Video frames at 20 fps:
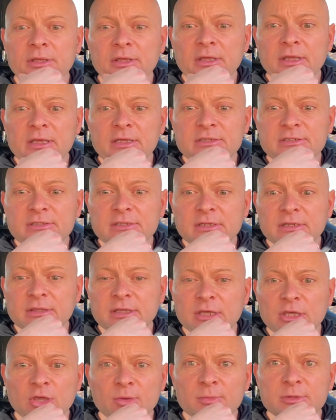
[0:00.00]
is the
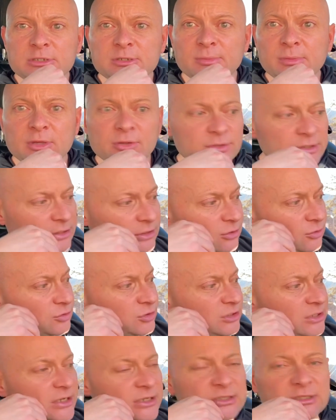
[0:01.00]
human's ability to
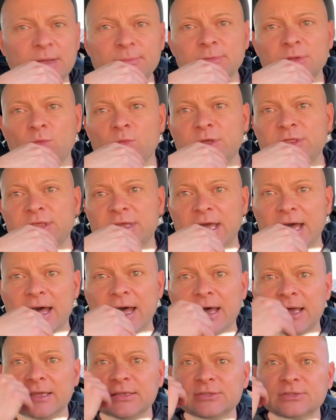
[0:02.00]
see something with the
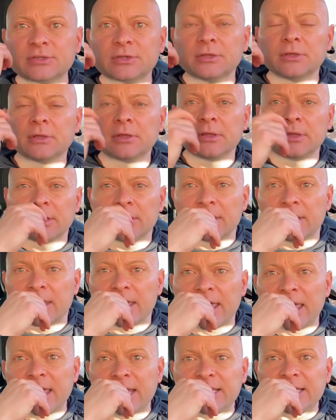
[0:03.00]
eyes
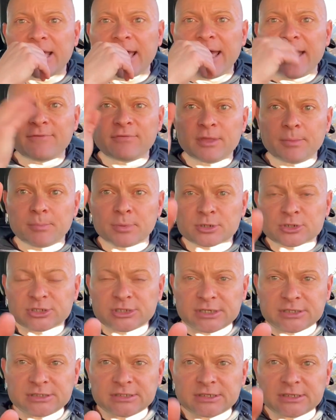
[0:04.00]
and to have the
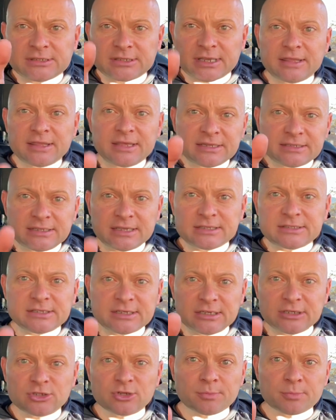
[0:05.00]
persistence
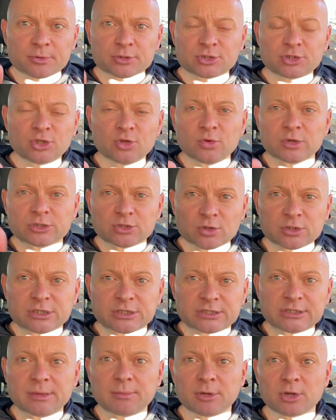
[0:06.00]
intensity to pursue it. So it's a
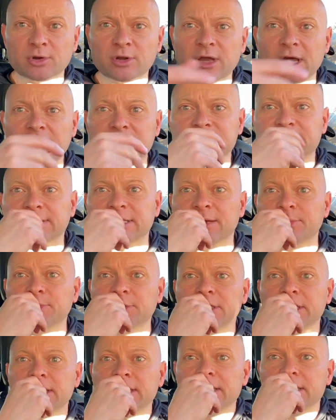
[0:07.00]
similar concept.
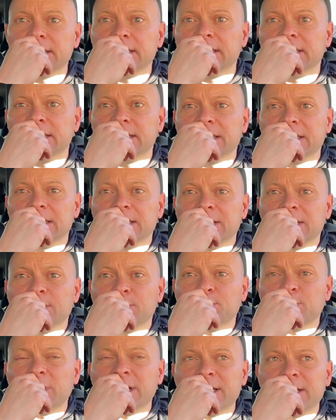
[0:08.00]

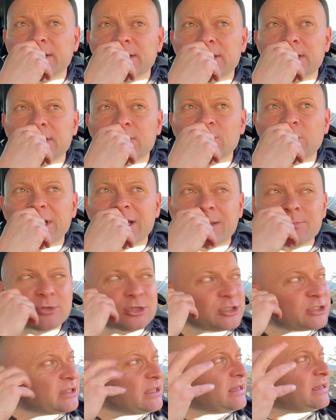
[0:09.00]
But but I'm
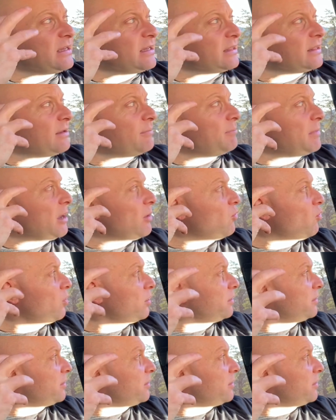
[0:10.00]
just thinking that man, one of